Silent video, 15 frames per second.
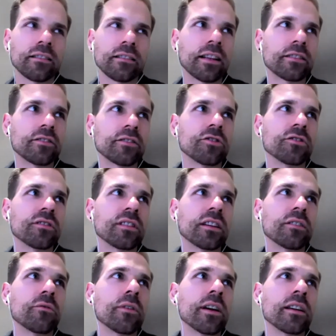that's a good
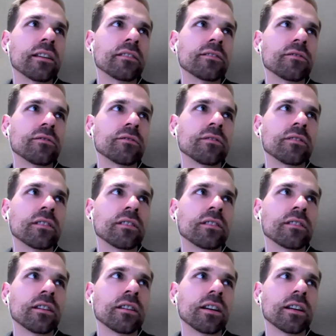segue into
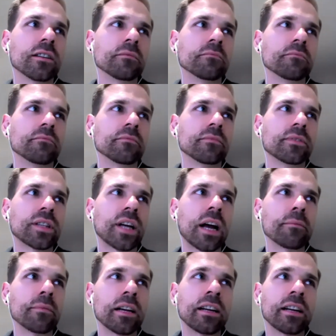the um,
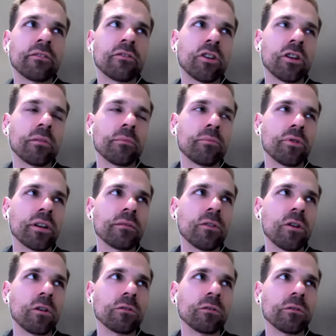timeline. I've got a brief
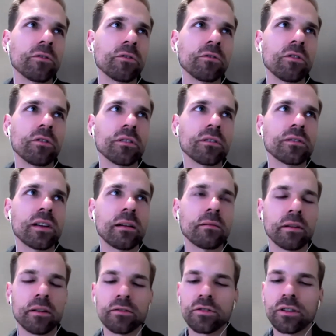overview on
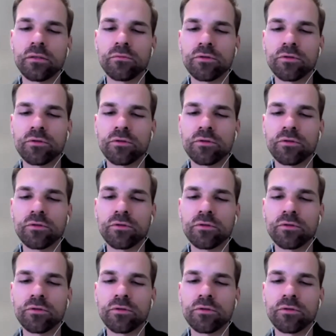timeline, Jay.